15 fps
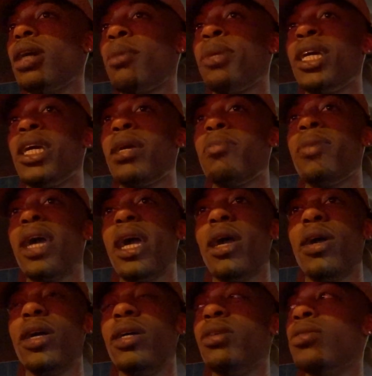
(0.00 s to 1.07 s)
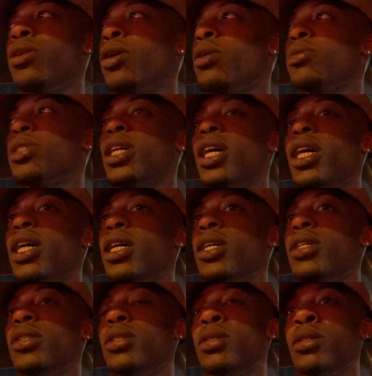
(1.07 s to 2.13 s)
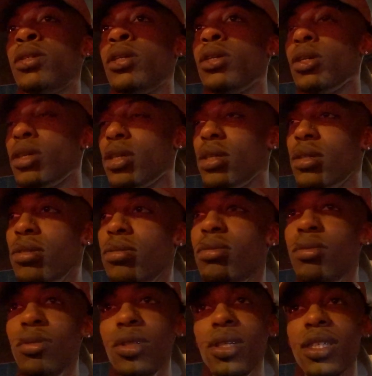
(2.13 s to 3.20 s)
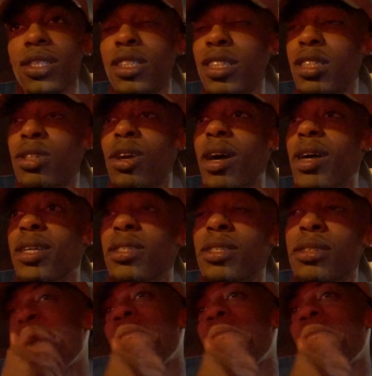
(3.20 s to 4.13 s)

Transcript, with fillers: I mean get married, you know what I'm saying? It's just crazy.